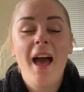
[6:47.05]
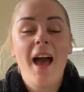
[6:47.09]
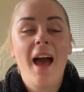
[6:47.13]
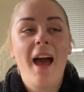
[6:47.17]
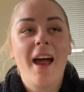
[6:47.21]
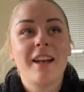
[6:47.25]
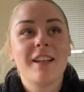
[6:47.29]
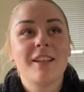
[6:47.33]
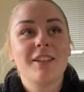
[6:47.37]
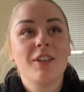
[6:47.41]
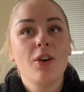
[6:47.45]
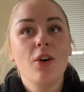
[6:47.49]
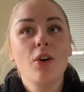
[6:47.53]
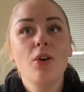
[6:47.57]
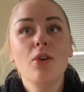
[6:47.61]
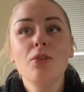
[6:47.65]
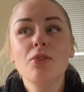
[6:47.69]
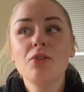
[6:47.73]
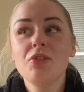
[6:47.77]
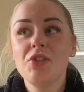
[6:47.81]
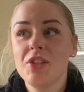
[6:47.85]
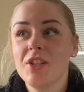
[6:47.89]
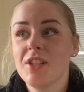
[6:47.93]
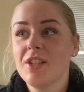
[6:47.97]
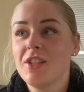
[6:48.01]
And it
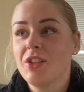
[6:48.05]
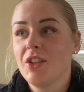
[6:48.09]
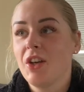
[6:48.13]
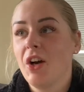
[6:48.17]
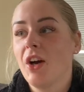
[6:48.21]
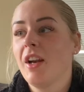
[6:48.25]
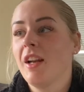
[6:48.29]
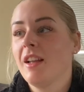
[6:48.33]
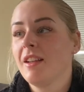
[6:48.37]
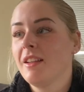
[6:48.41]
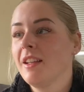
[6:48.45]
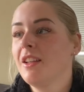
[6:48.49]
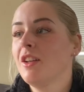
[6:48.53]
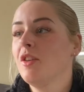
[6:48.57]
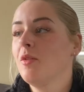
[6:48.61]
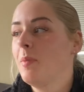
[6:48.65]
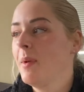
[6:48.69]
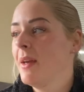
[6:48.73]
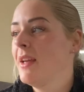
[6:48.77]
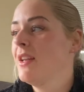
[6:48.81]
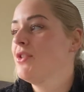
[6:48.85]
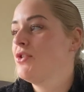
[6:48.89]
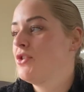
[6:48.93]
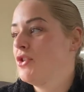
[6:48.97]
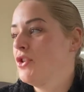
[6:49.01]
all just got a little
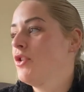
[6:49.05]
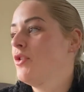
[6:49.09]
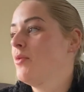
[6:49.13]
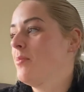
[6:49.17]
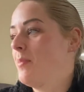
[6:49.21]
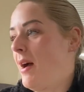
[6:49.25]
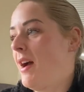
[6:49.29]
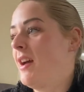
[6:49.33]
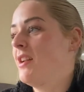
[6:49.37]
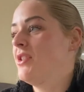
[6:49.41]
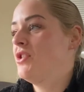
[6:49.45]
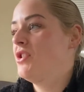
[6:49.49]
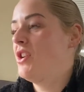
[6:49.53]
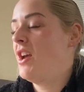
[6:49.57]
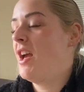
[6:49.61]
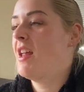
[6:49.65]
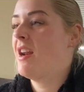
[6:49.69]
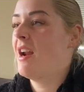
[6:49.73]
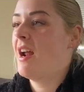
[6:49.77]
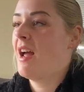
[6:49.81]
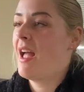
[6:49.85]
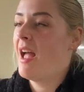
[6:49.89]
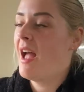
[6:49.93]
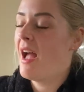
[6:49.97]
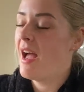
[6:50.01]
bit too much. And
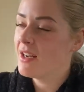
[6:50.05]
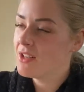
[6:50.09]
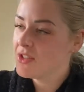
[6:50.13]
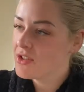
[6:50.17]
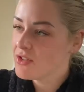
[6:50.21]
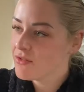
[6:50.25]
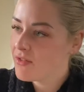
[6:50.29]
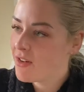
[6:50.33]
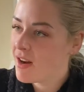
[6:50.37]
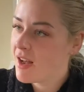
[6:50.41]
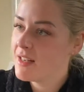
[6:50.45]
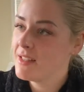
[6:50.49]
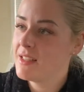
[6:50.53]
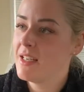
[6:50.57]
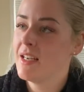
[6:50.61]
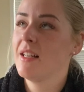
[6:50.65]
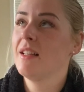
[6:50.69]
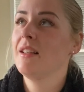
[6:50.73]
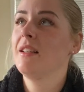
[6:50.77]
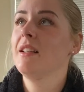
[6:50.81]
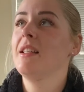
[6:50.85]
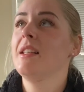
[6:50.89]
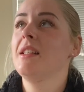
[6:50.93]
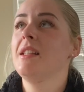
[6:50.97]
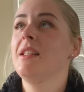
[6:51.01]
I had to write down a
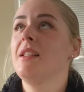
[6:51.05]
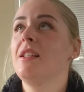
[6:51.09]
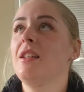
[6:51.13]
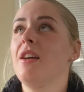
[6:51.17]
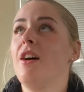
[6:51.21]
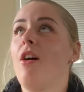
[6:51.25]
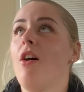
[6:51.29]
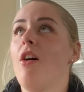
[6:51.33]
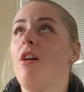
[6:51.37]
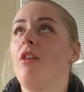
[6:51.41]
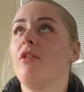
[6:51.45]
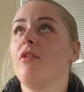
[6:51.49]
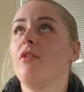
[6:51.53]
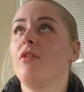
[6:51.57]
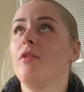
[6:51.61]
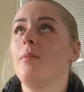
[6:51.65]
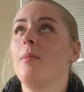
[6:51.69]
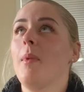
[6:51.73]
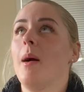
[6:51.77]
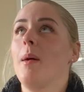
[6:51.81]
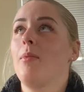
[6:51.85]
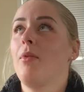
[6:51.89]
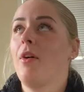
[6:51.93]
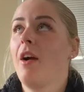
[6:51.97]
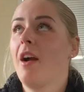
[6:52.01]
list of
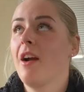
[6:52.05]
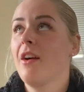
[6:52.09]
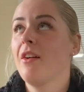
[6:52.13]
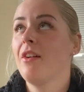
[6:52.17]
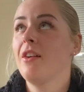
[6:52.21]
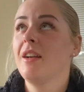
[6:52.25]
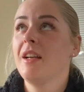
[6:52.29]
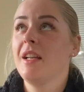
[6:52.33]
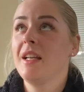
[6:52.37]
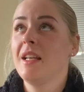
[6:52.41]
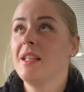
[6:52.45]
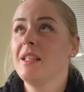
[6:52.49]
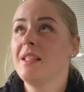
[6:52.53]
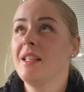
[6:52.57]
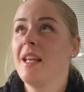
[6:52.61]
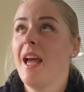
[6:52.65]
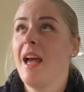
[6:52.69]
my priorities.